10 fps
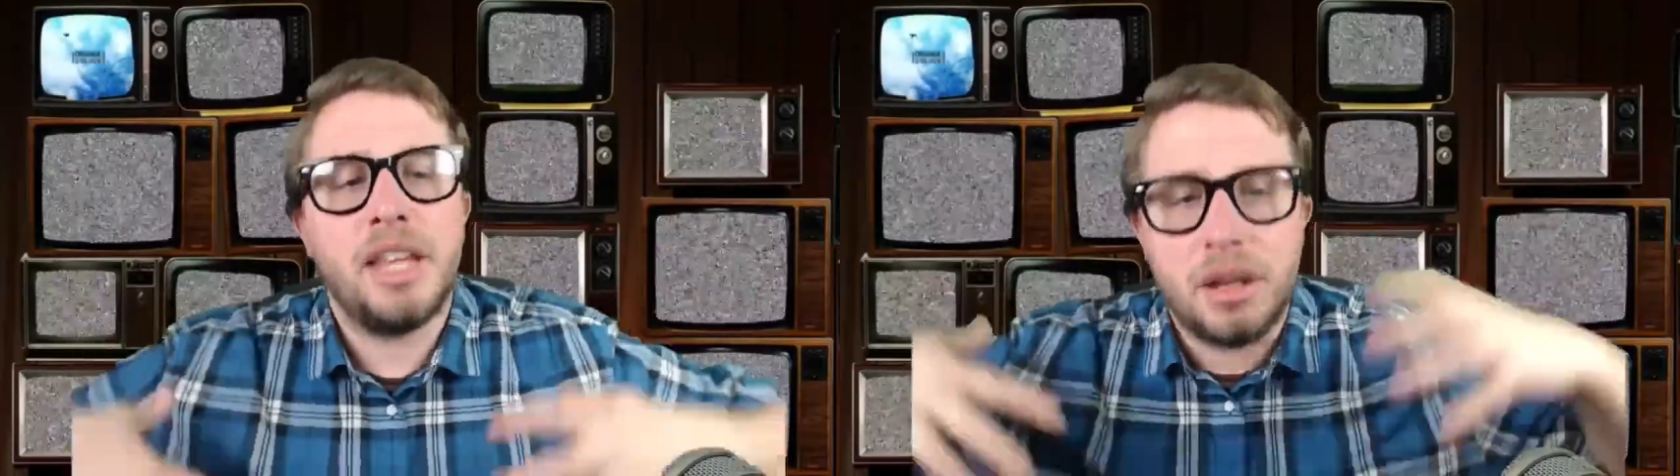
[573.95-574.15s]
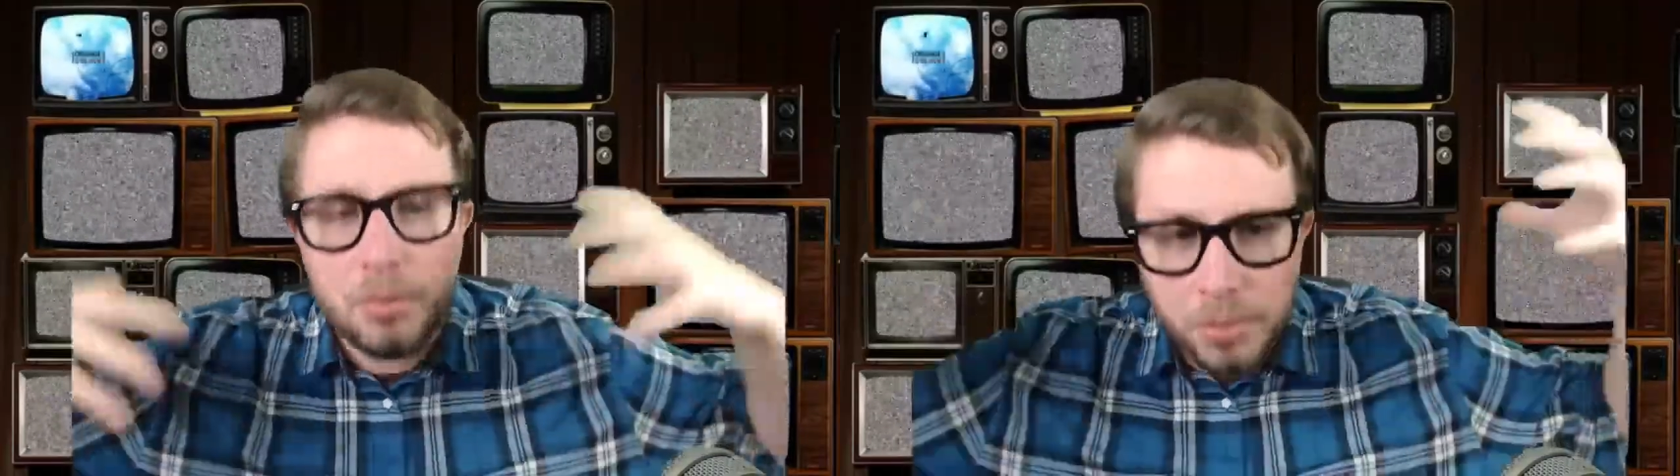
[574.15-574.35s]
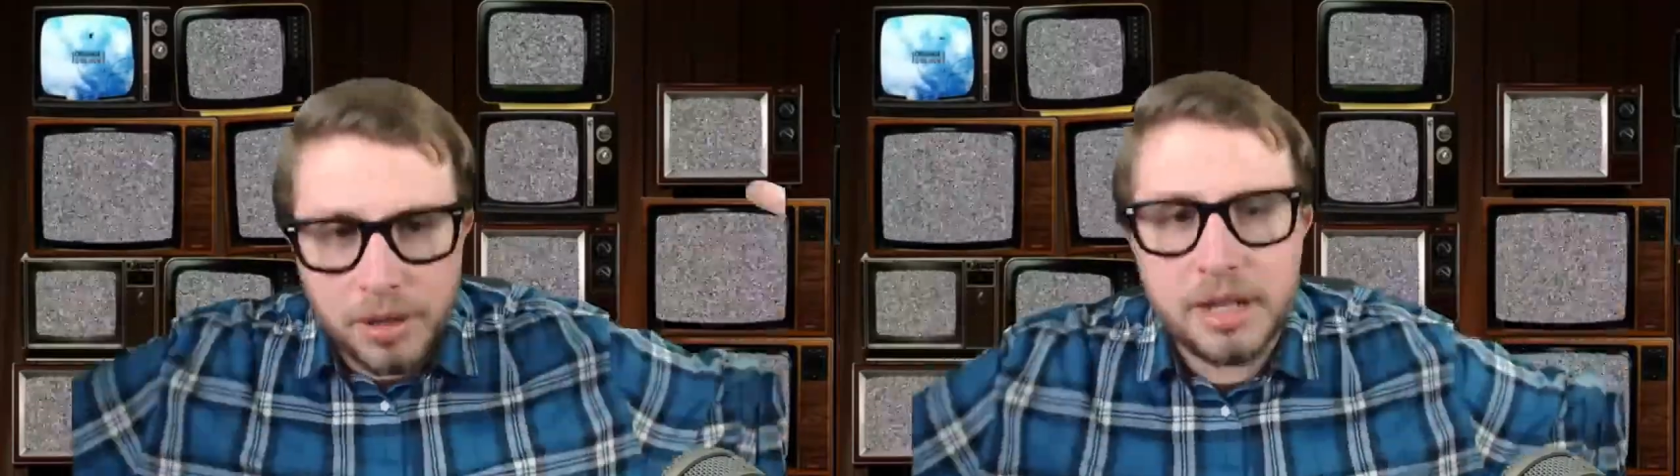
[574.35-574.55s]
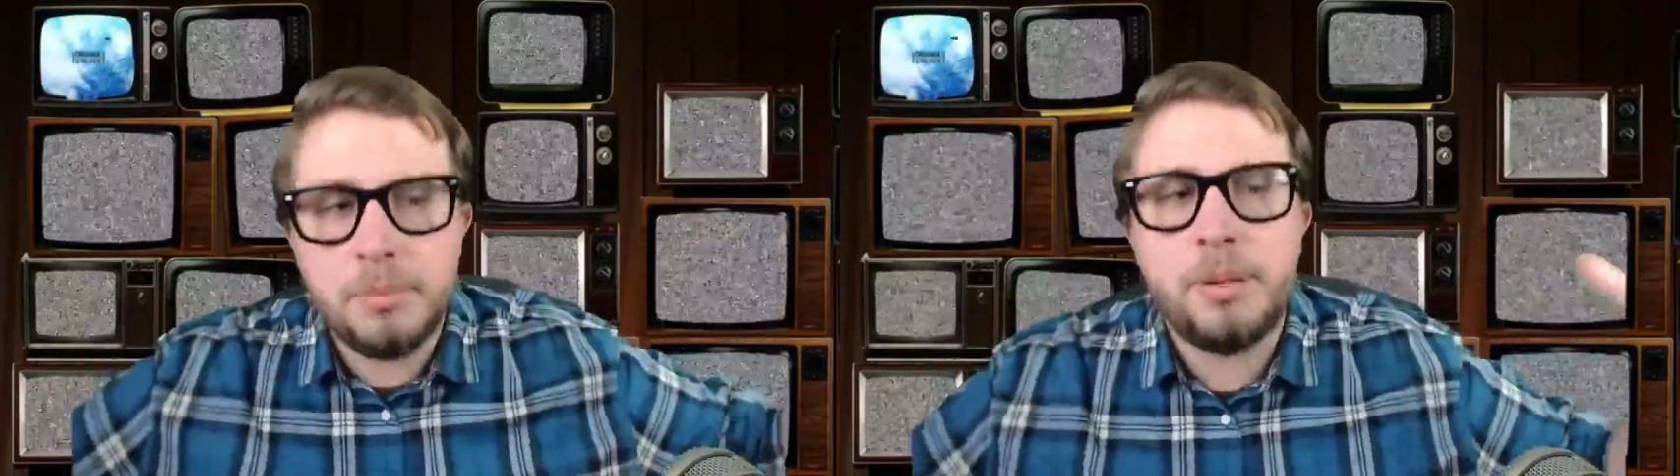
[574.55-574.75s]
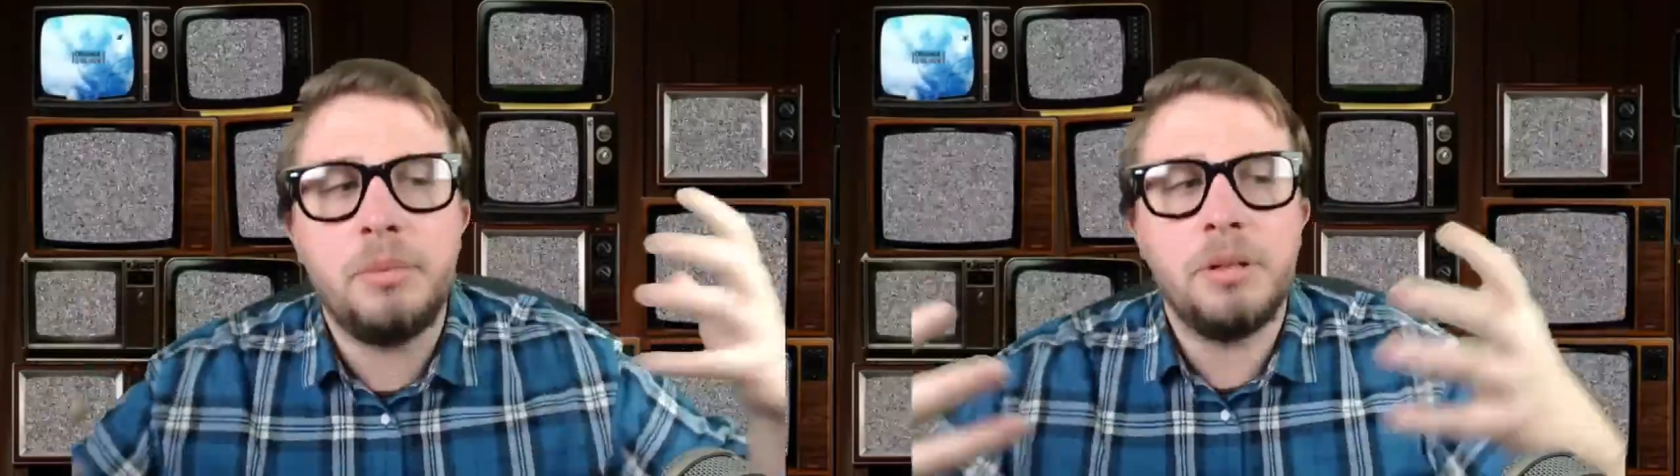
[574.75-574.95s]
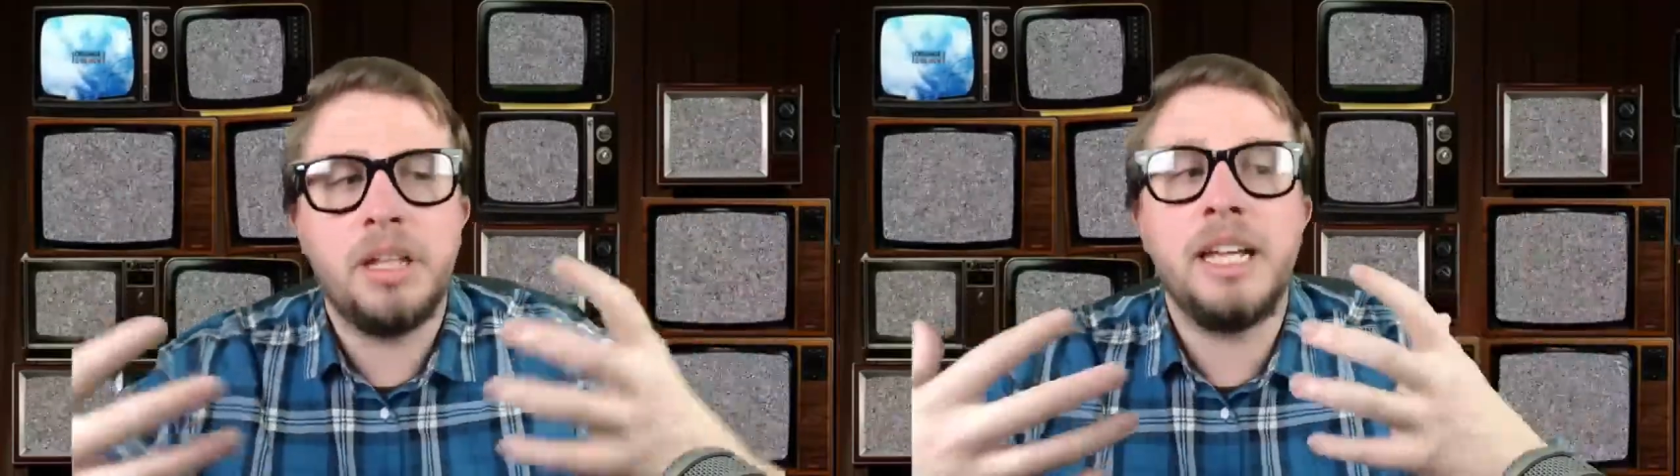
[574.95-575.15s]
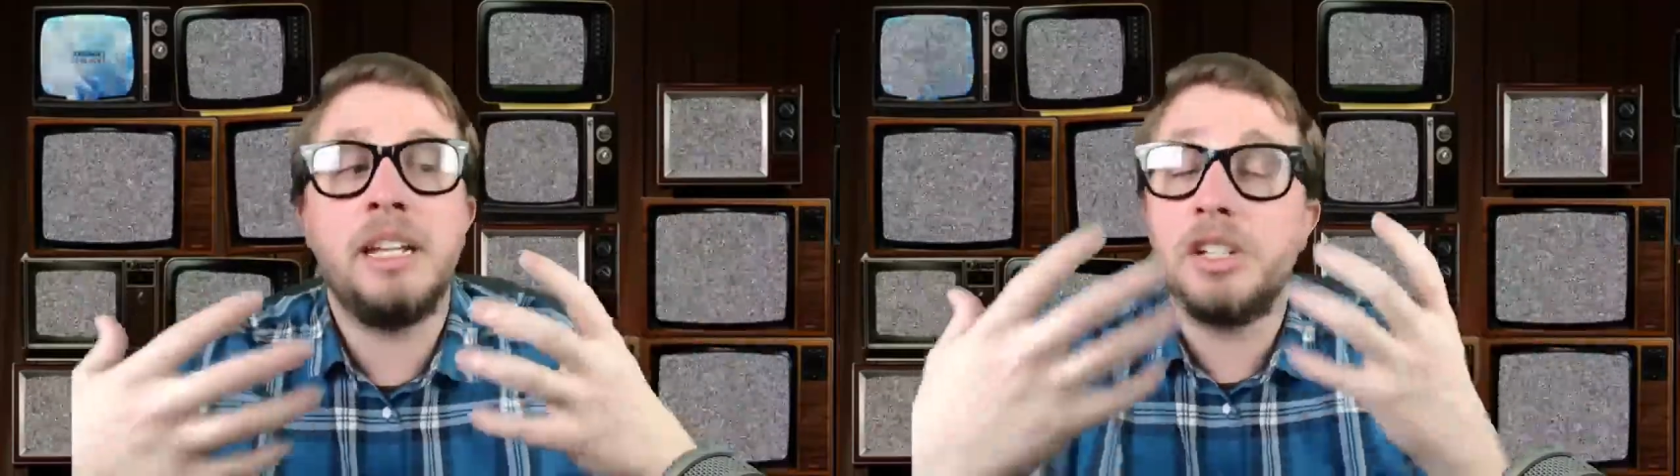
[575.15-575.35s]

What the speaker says: They could bring people in,